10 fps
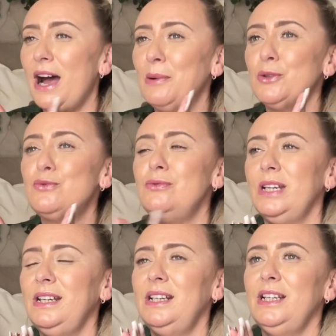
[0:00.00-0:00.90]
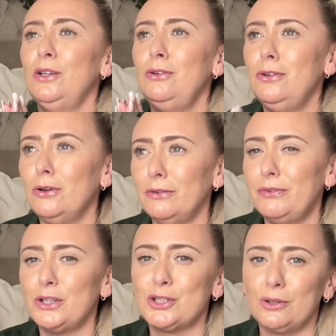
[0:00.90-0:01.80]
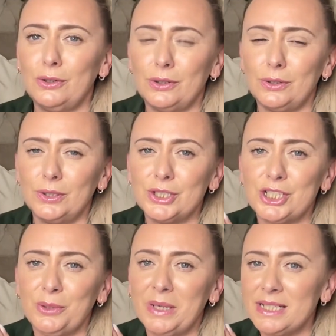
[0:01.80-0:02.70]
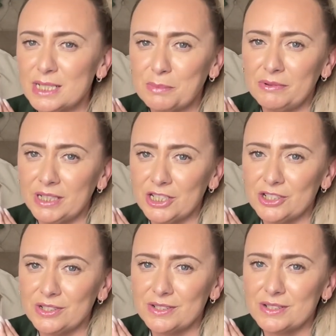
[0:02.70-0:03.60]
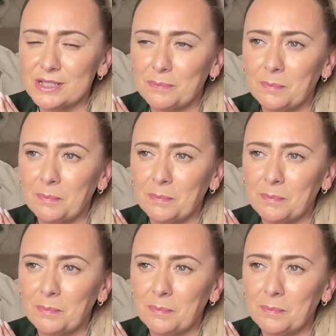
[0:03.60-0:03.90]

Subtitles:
I would really love to go to Inspirations